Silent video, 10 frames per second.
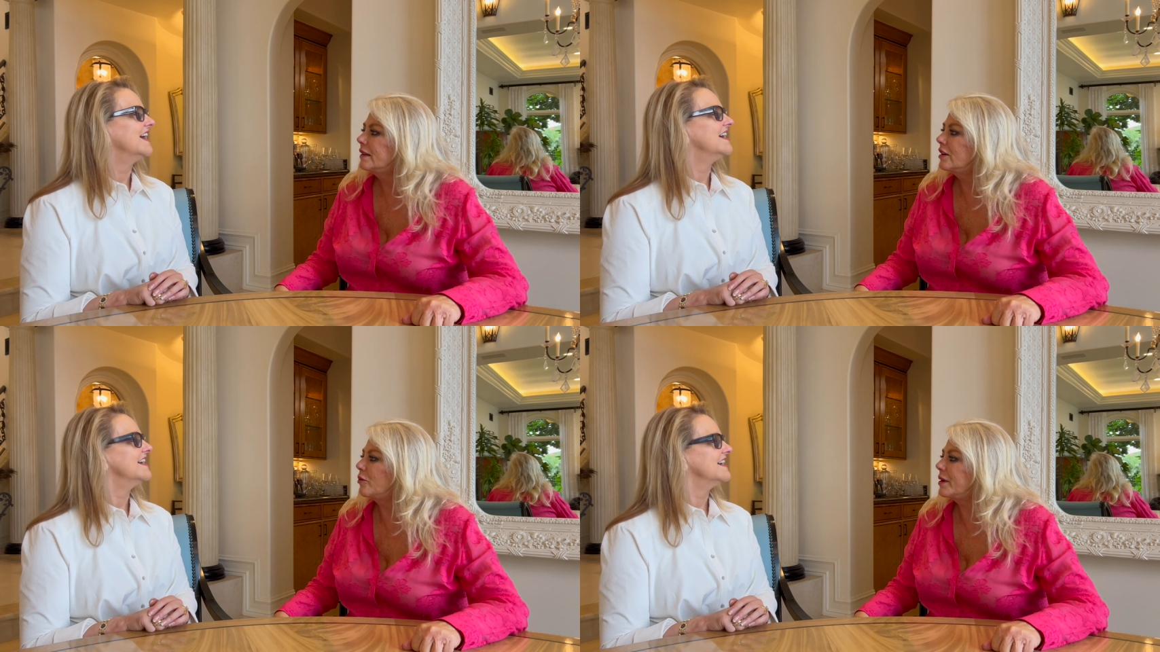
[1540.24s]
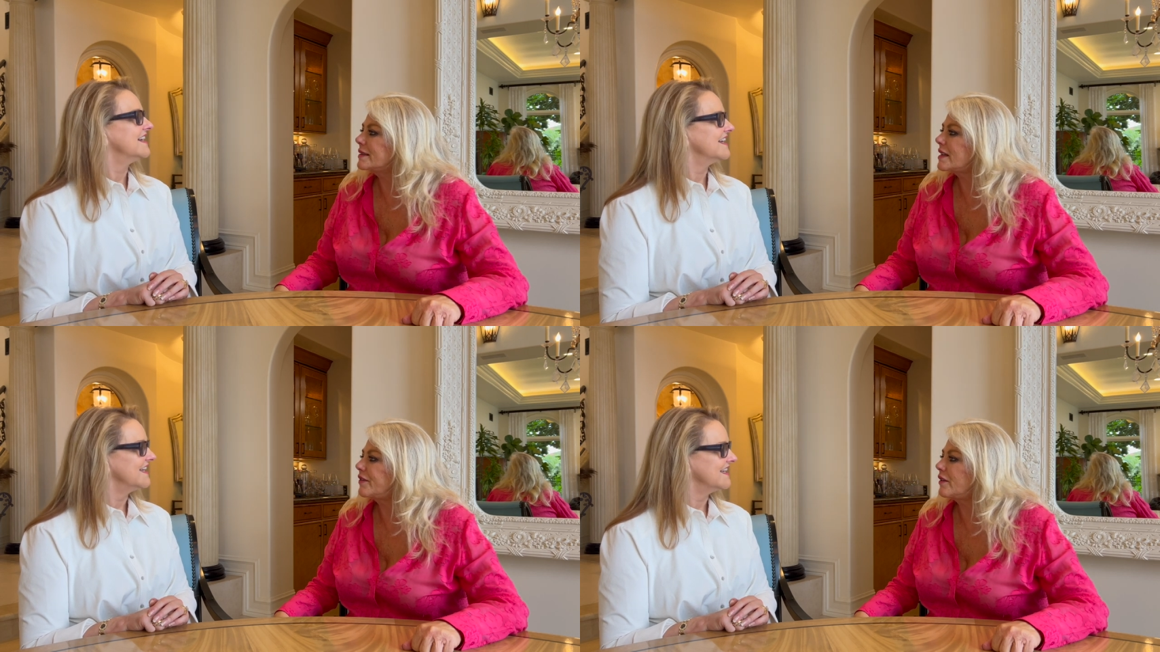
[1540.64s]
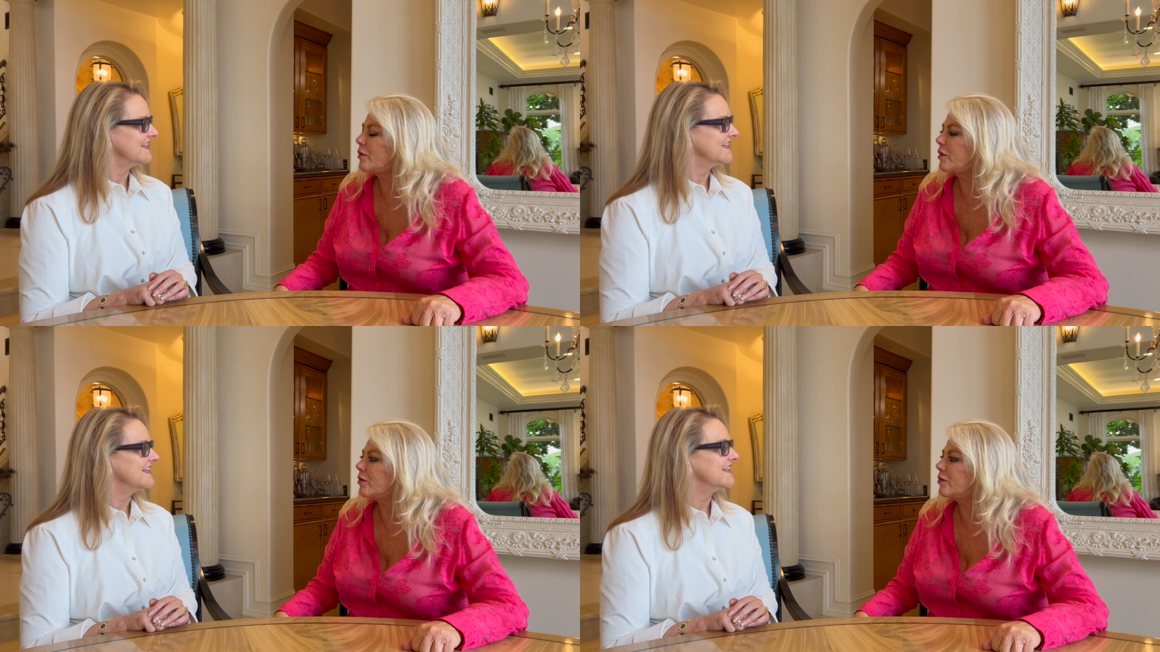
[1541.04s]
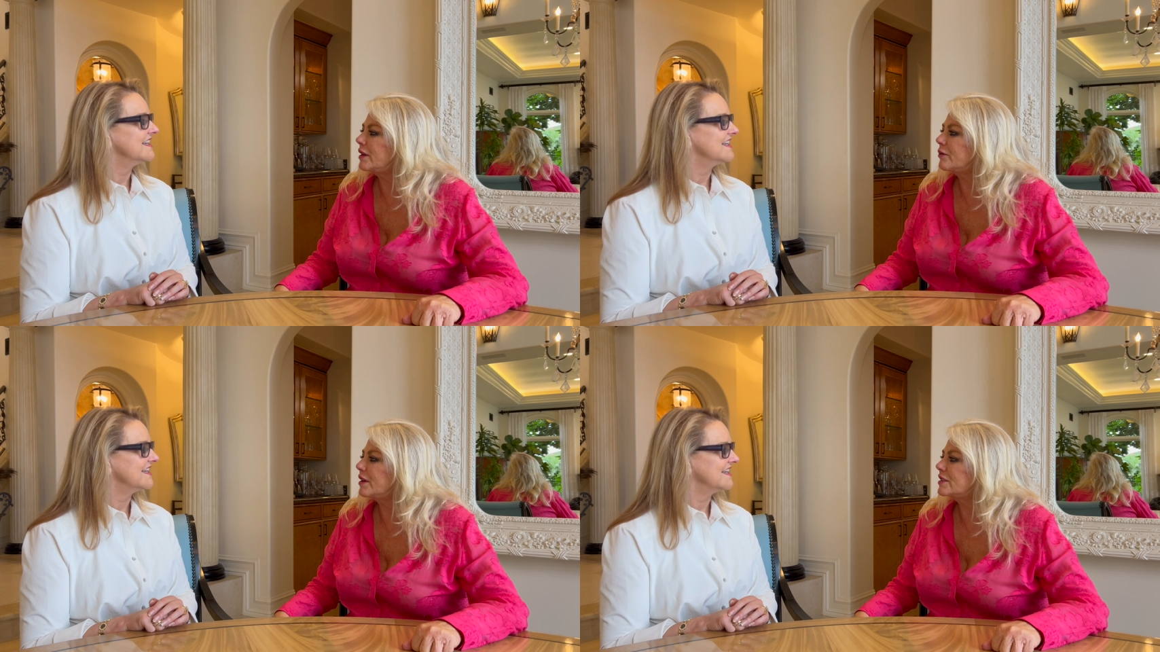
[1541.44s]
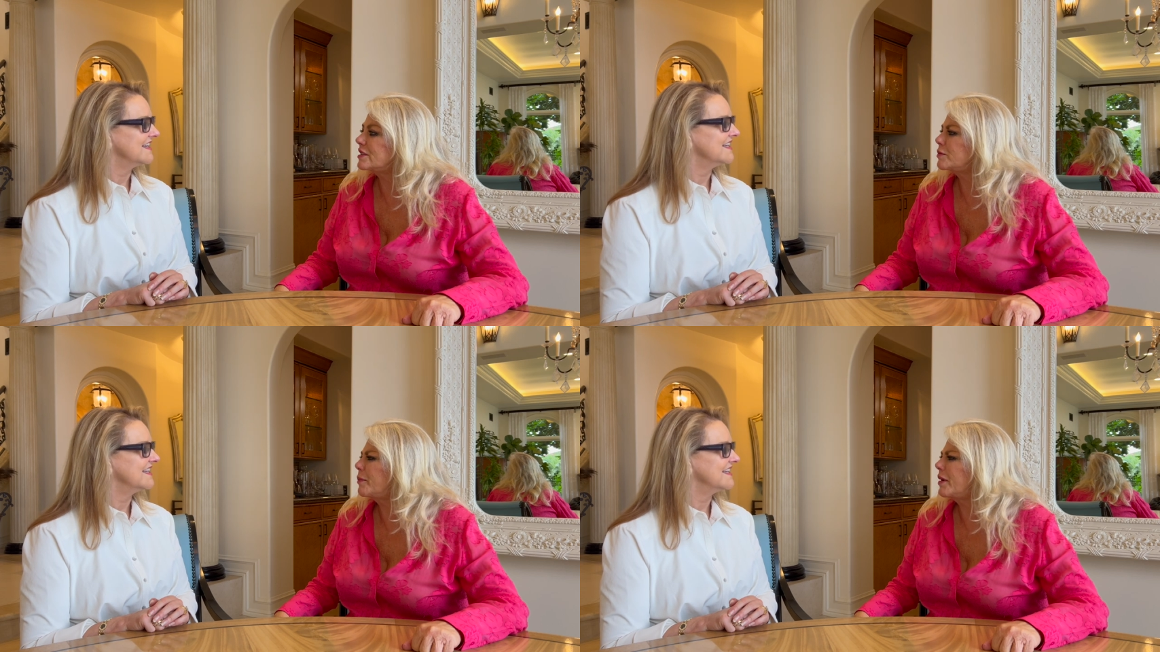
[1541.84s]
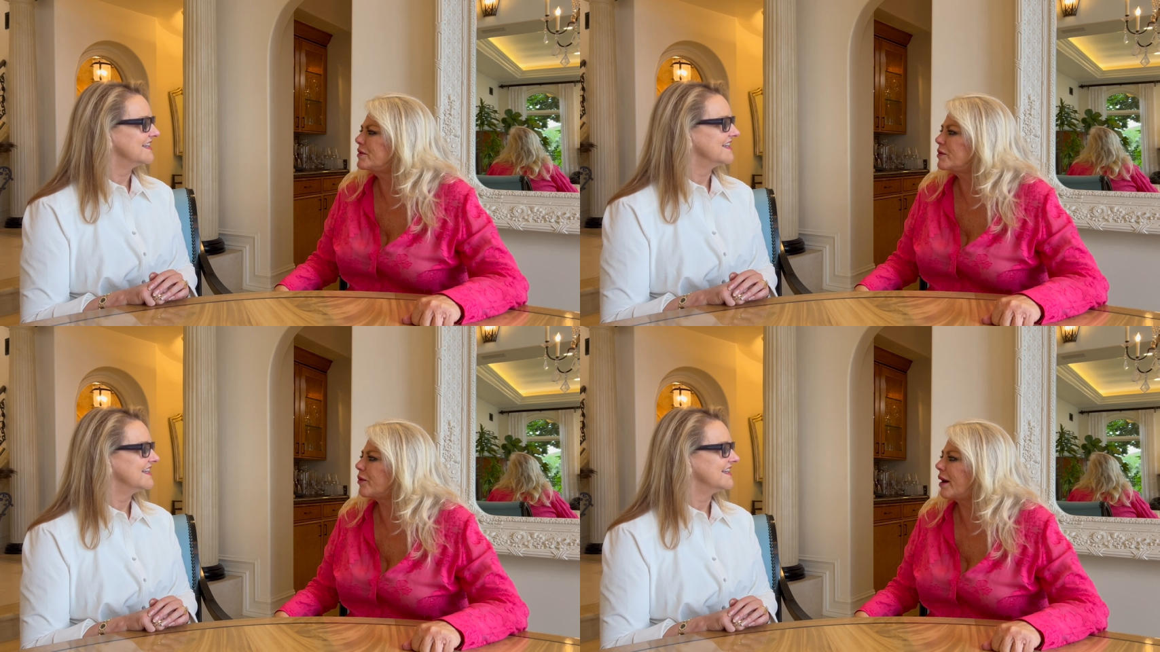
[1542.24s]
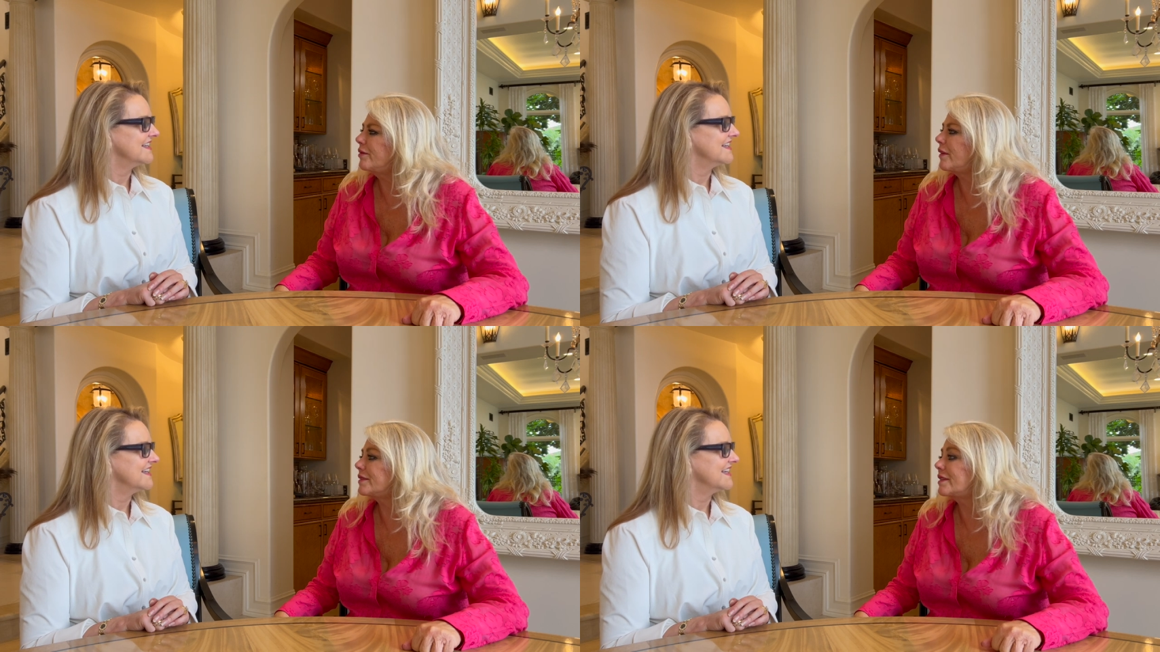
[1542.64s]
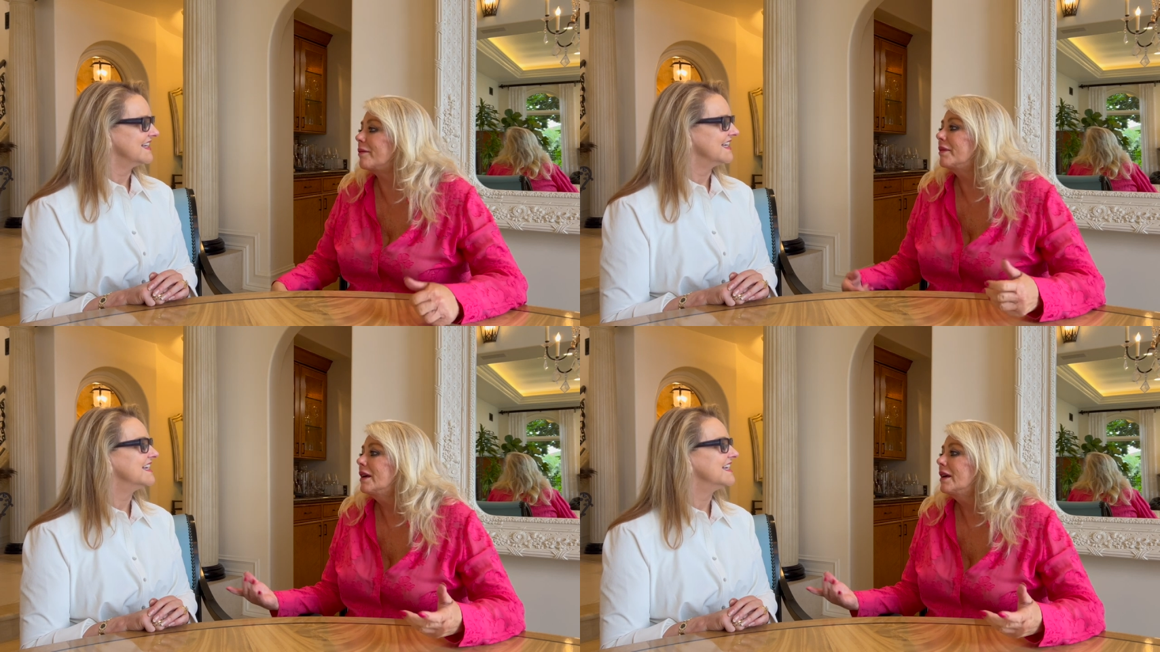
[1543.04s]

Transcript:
Speaker 1: you know, because I felt that we were really rich because my parents were around all the time.